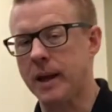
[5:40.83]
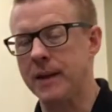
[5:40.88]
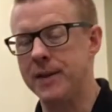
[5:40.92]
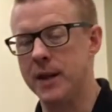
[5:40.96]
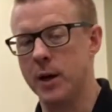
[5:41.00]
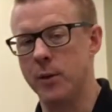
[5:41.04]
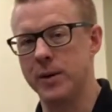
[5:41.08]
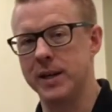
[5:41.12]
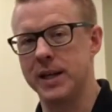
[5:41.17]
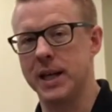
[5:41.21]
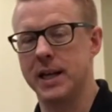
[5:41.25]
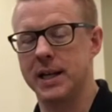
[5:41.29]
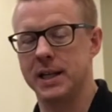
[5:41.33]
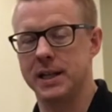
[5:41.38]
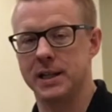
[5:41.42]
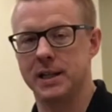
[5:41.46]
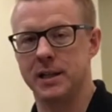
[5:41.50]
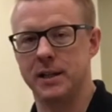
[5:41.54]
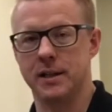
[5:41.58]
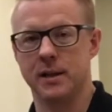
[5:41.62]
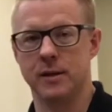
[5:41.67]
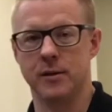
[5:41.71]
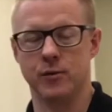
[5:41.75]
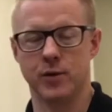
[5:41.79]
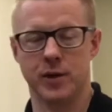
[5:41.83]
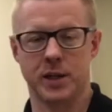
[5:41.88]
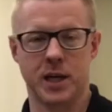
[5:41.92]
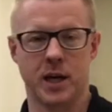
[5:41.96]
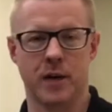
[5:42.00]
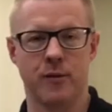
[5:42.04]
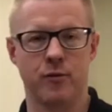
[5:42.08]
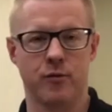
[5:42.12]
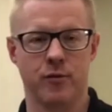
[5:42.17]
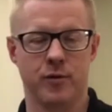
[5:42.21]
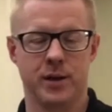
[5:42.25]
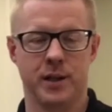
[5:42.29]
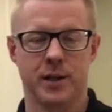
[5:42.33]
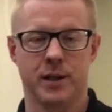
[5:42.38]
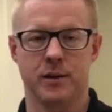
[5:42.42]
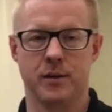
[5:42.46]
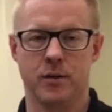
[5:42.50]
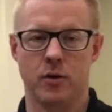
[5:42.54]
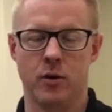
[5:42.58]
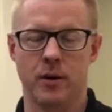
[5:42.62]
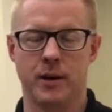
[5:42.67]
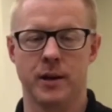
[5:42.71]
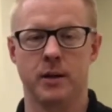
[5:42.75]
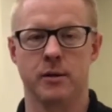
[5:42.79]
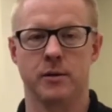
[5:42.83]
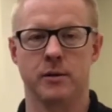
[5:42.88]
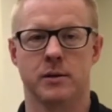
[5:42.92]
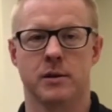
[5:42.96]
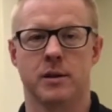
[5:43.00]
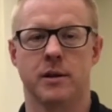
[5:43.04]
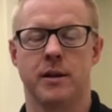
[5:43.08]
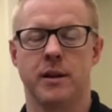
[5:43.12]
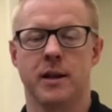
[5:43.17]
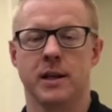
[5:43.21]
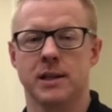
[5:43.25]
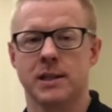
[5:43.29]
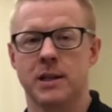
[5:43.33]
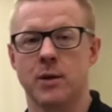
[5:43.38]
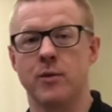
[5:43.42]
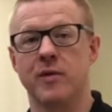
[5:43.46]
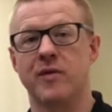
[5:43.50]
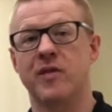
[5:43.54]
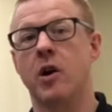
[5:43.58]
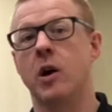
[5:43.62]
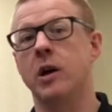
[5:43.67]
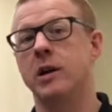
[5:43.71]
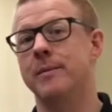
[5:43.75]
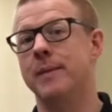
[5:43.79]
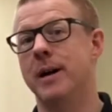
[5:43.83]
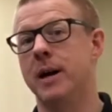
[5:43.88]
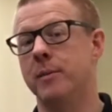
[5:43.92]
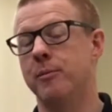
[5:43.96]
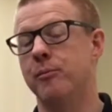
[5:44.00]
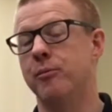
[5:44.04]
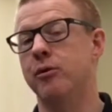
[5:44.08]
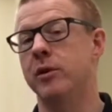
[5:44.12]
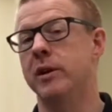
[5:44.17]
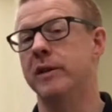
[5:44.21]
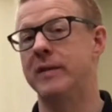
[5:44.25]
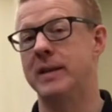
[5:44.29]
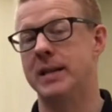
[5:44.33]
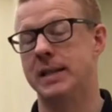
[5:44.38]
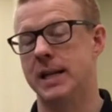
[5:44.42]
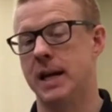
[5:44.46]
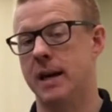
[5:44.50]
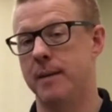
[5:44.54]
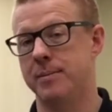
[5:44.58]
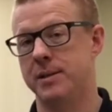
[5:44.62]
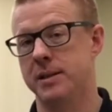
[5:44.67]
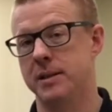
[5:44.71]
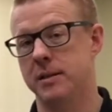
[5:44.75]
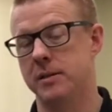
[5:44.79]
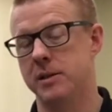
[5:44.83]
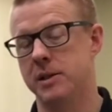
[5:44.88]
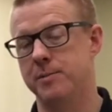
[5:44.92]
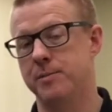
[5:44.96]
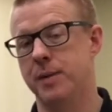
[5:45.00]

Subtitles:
Now we get into the recovery and all that other things that we've talked about in previous episodes.